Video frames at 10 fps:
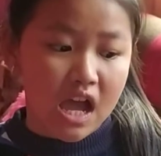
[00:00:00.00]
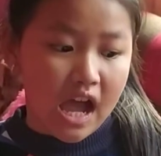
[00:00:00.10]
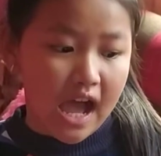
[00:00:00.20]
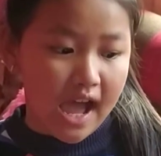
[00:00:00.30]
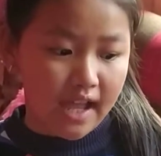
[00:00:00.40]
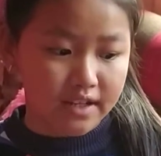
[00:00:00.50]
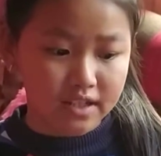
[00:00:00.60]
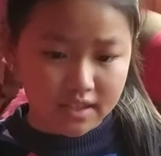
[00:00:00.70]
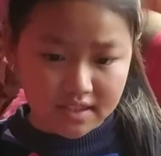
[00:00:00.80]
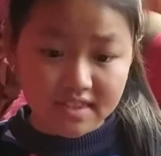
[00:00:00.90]
And
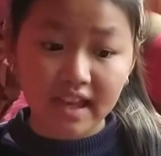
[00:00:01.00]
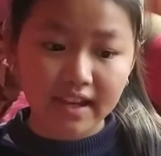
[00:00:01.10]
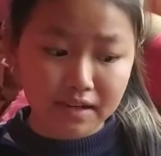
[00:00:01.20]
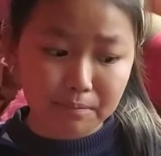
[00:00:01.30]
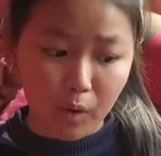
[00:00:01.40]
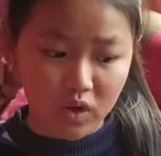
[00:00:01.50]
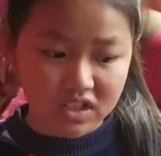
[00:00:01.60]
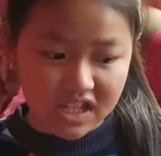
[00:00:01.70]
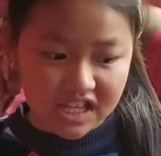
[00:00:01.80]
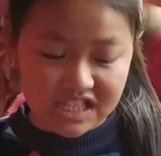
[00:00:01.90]
the second
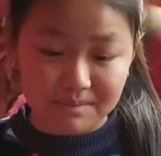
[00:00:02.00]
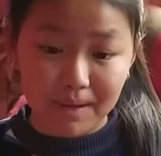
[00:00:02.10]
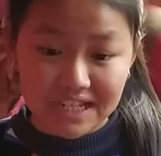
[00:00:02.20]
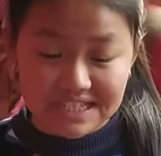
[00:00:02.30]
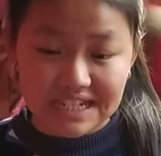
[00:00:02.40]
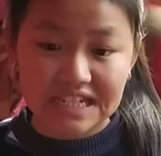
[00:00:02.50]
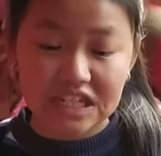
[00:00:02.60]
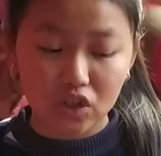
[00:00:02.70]
point is maintaining